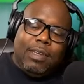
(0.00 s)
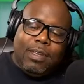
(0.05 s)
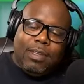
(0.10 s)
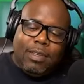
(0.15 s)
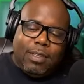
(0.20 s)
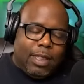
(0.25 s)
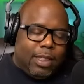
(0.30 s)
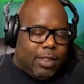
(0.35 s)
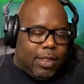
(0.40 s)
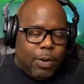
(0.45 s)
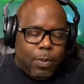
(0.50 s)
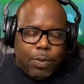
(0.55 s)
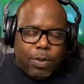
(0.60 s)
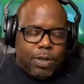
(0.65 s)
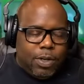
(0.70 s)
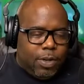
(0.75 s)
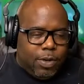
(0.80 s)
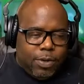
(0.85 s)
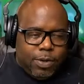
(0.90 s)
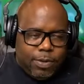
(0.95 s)
there were
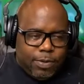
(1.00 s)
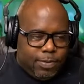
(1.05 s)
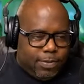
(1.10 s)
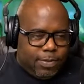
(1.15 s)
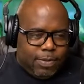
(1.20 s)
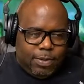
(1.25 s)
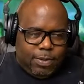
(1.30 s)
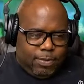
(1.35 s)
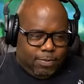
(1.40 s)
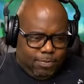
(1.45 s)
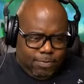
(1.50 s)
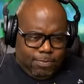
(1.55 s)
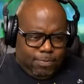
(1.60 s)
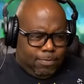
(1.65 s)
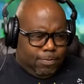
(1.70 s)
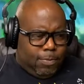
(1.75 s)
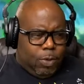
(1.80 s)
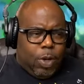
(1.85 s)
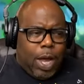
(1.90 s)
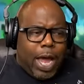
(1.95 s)
you're
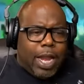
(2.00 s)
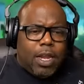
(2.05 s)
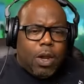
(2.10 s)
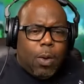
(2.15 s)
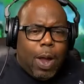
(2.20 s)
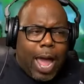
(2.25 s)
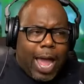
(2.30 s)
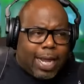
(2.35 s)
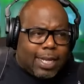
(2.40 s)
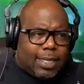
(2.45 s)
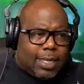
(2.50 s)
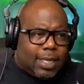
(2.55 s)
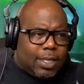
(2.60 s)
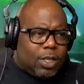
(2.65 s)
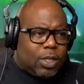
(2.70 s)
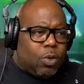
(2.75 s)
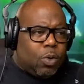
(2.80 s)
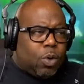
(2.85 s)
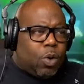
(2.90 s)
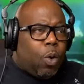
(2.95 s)
you had no access
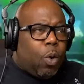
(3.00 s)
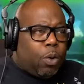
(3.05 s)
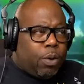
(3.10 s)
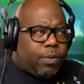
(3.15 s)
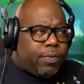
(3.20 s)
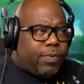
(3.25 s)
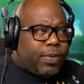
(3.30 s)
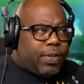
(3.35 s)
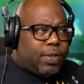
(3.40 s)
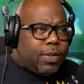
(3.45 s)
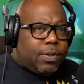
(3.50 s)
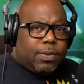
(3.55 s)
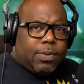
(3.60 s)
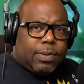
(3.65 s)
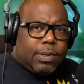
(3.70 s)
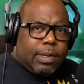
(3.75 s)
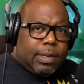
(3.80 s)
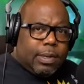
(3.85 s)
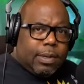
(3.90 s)
to her orifices.